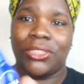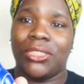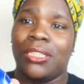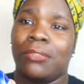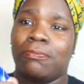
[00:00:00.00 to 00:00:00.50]

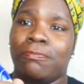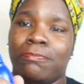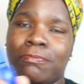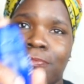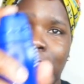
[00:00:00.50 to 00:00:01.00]
see it?
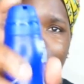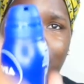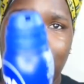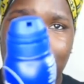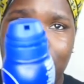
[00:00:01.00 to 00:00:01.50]

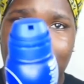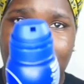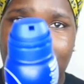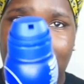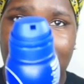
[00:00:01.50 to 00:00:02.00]

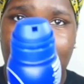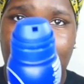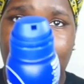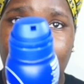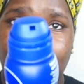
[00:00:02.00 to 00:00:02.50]
That's the
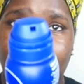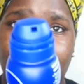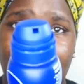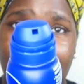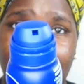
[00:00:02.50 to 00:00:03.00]
nozzle
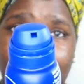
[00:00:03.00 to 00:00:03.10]
there,